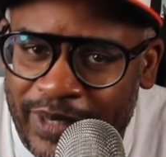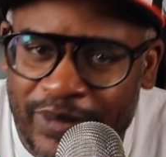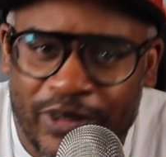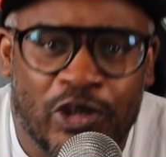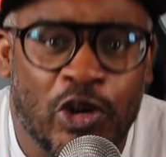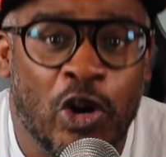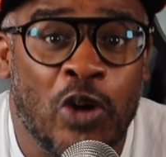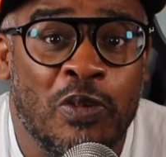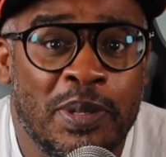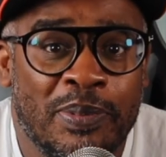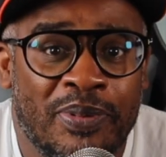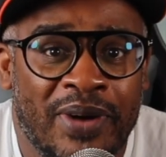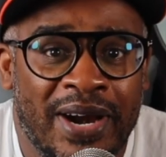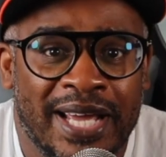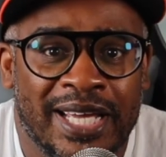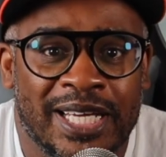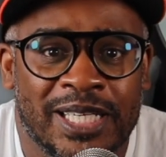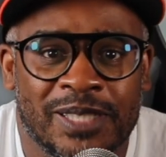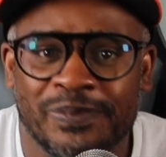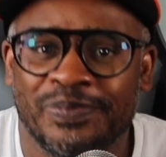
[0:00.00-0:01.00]
Kobe
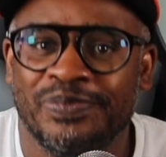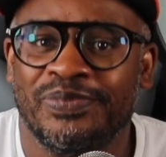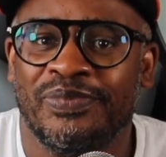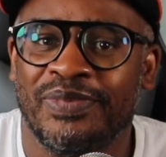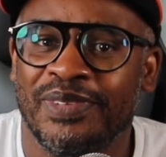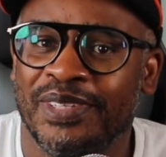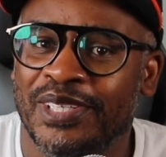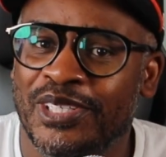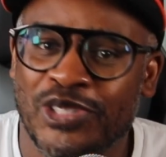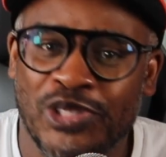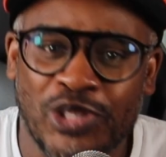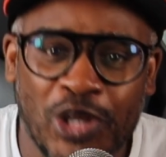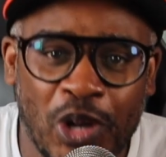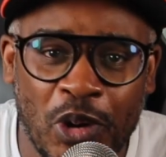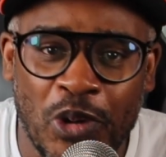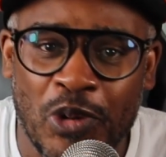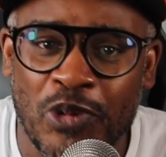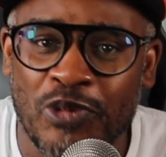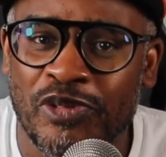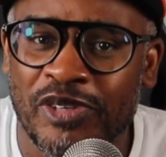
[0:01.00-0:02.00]
Bryant is
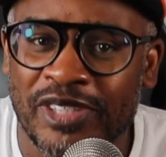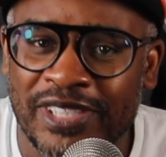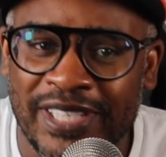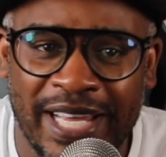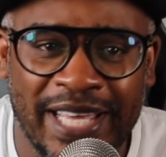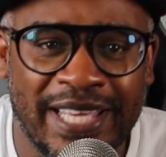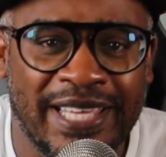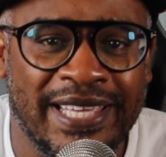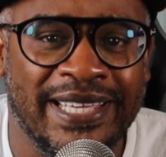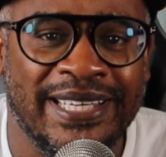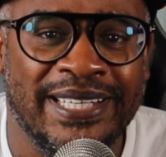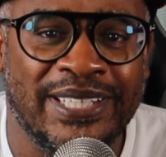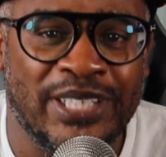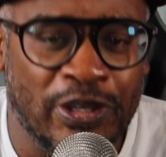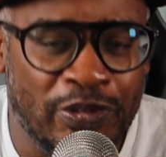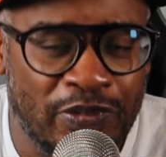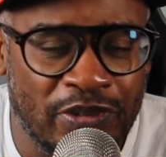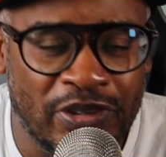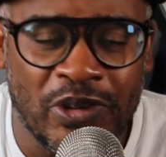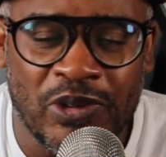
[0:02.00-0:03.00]
known for taking
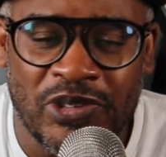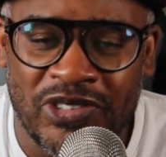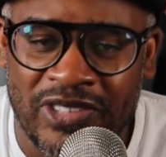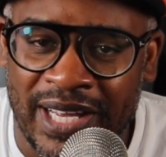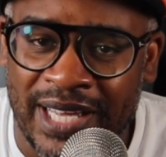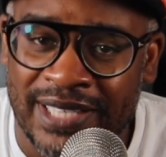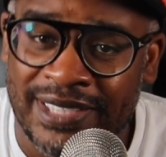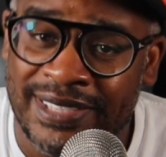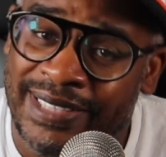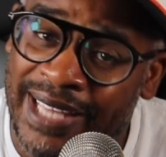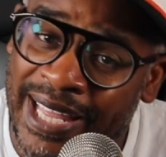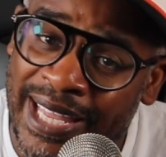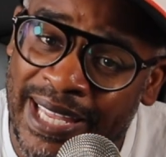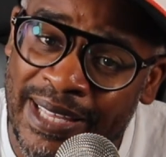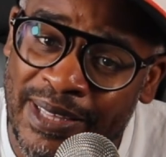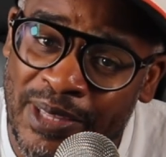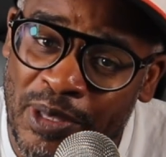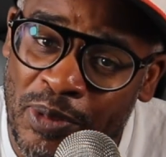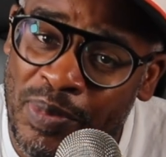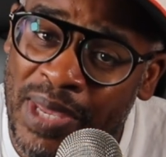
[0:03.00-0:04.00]
difficult shots,
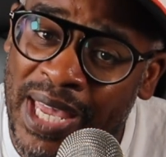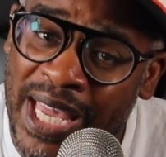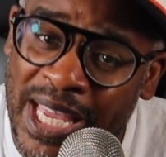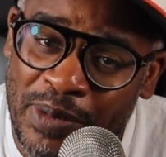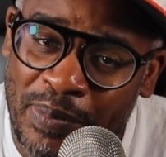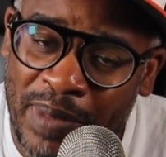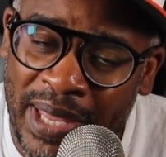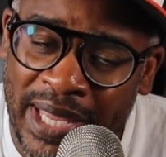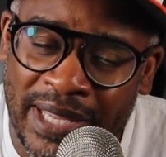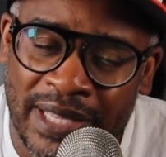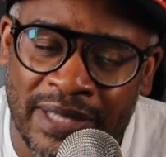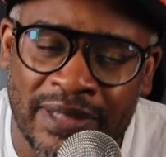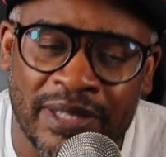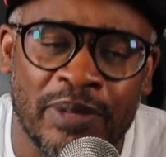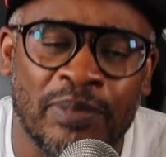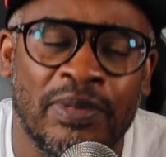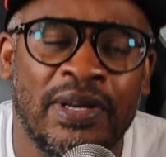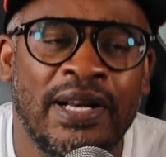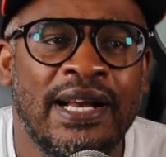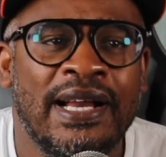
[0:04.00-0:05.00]
taking them and making them.